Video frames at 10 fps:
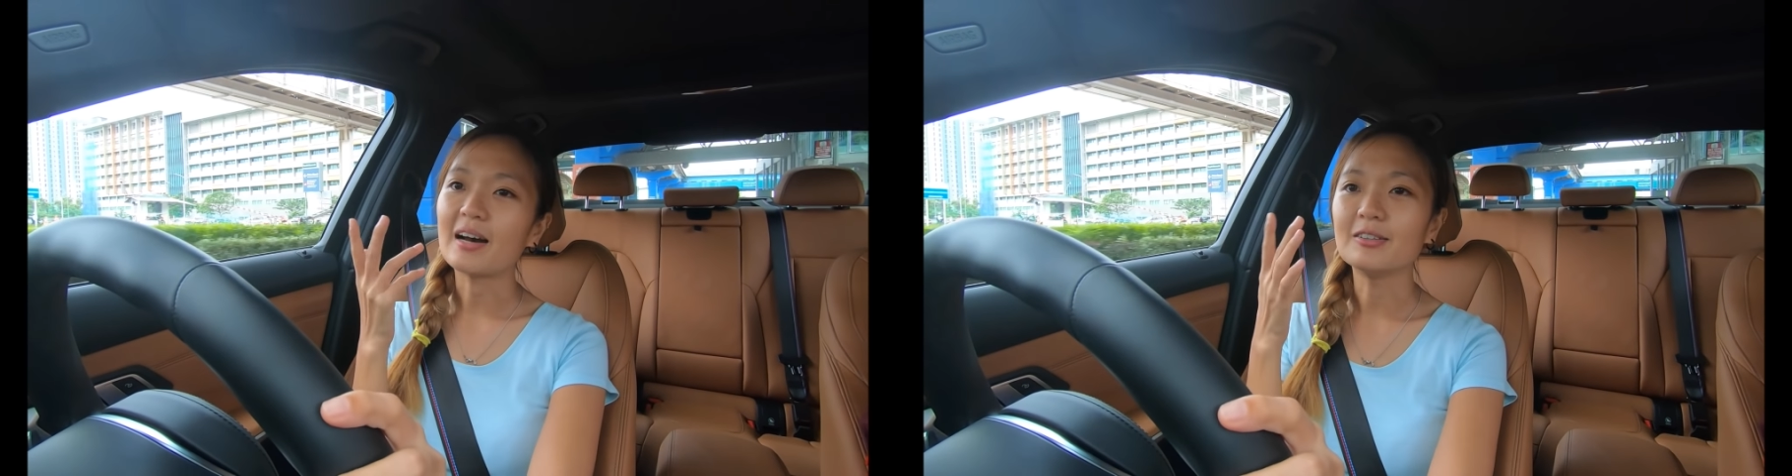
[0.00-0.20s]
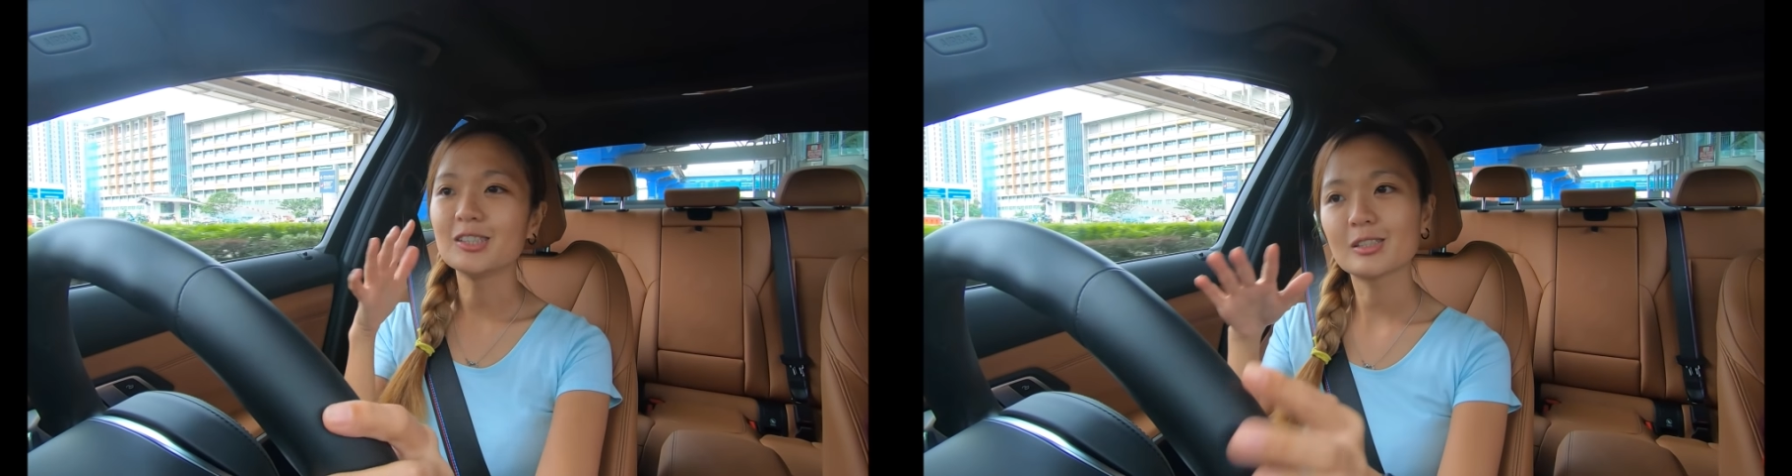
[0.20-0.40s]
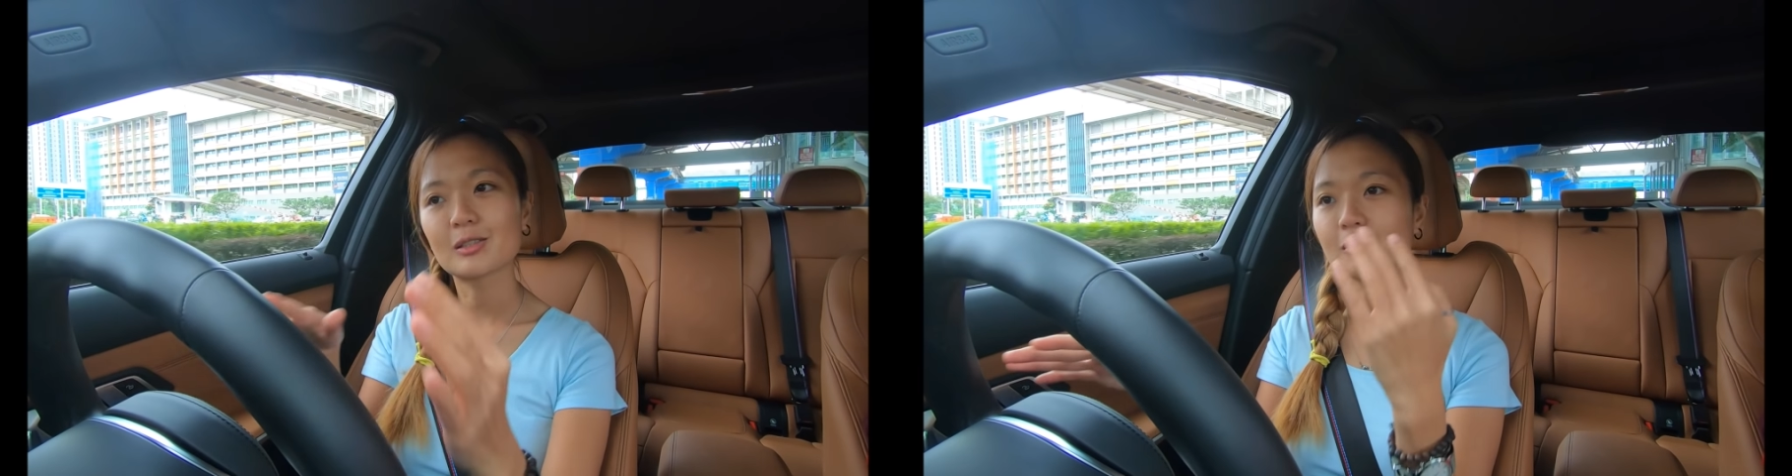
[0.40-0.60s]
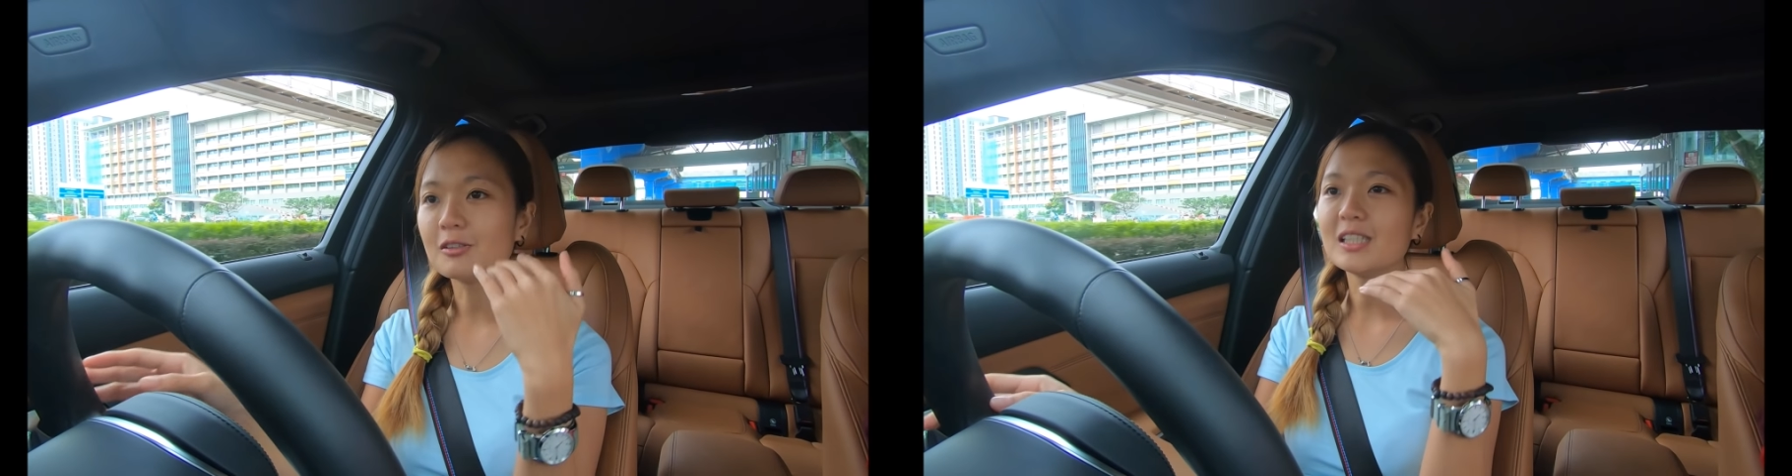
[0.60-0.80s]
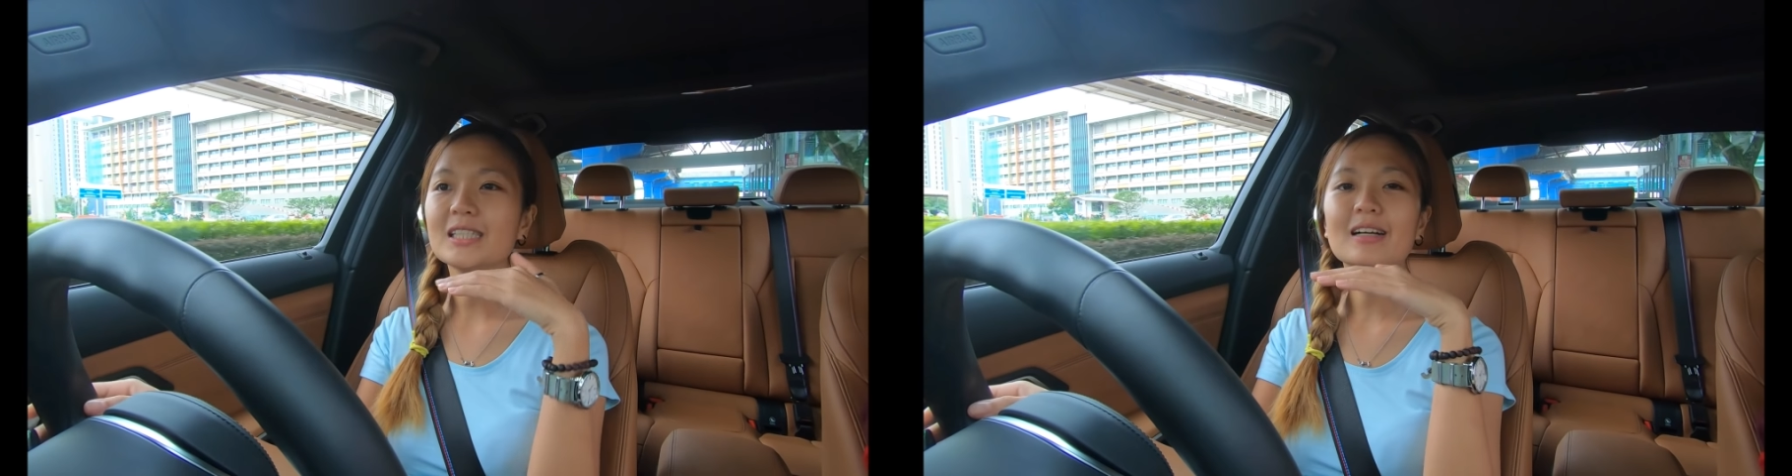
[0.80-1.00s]
I will just
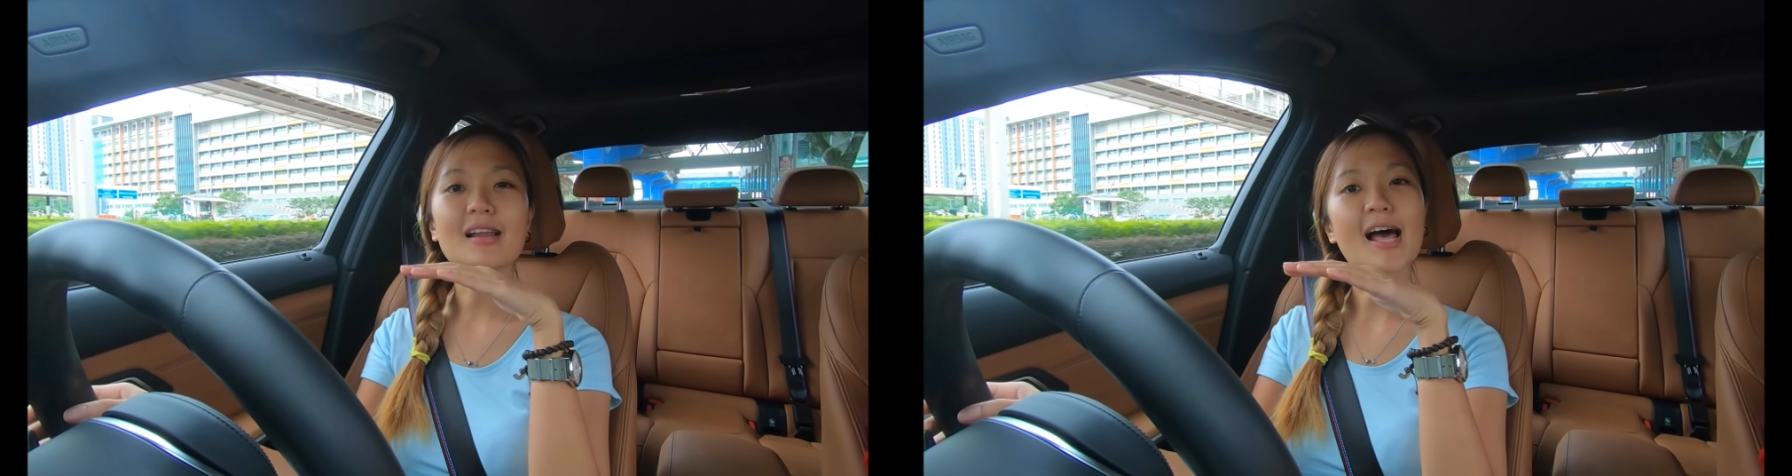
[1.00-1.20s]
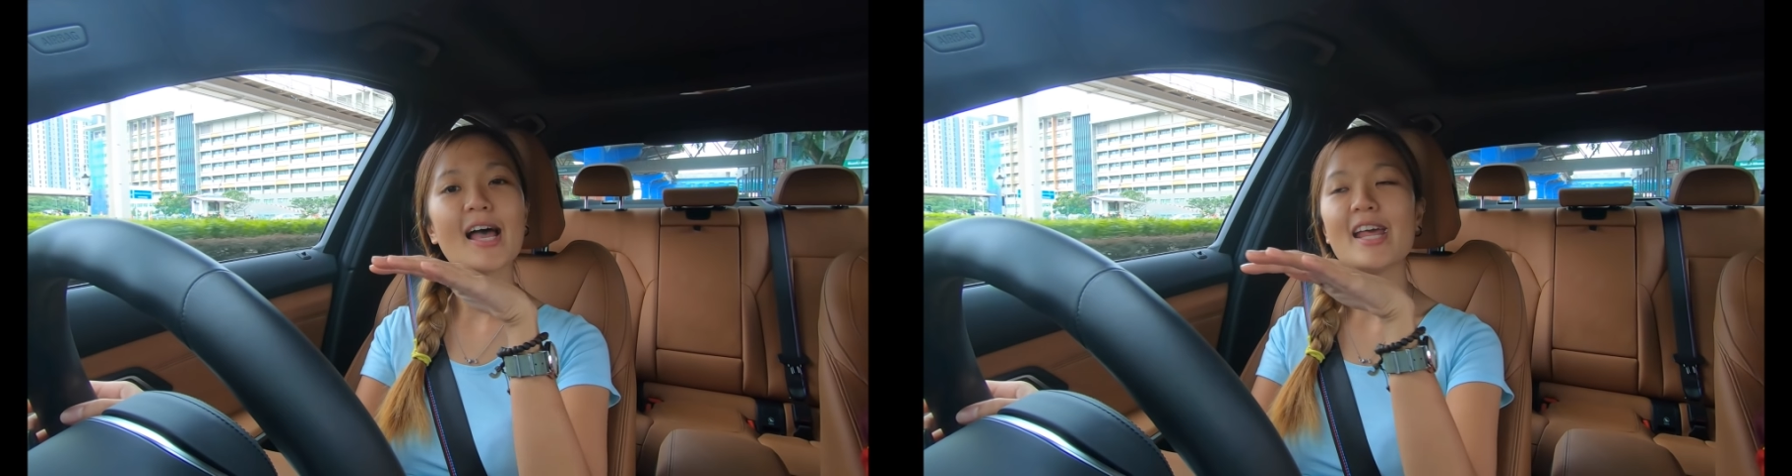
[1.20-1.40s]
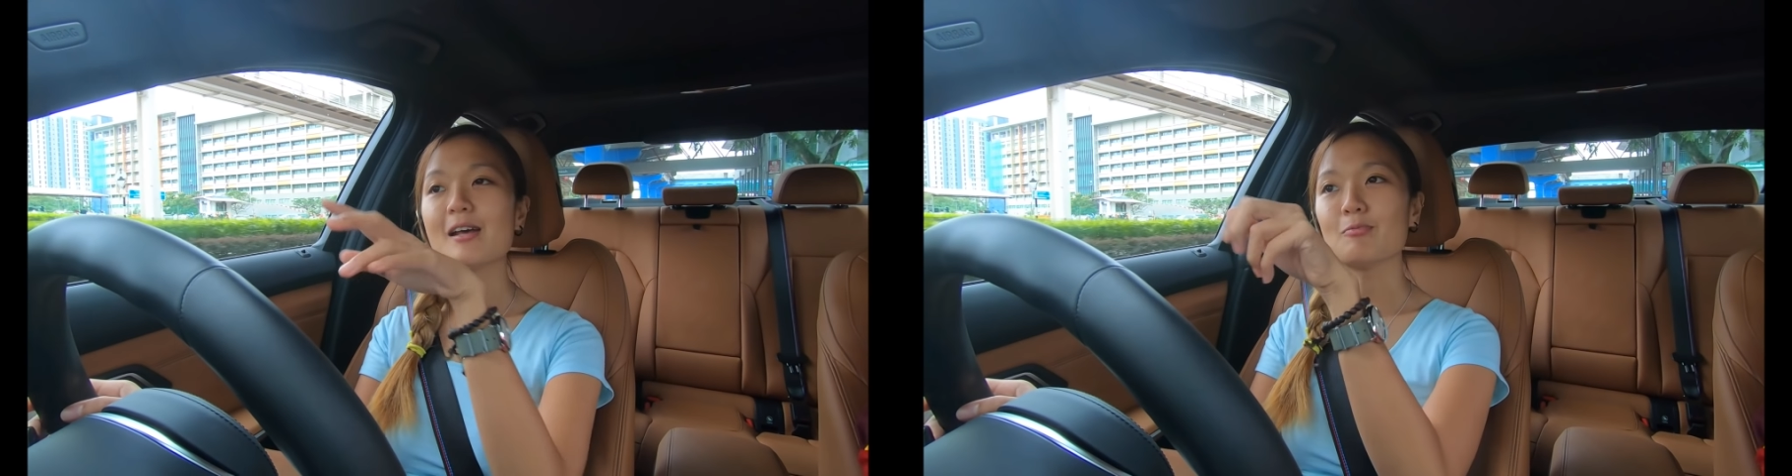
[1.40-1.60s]
slowly glide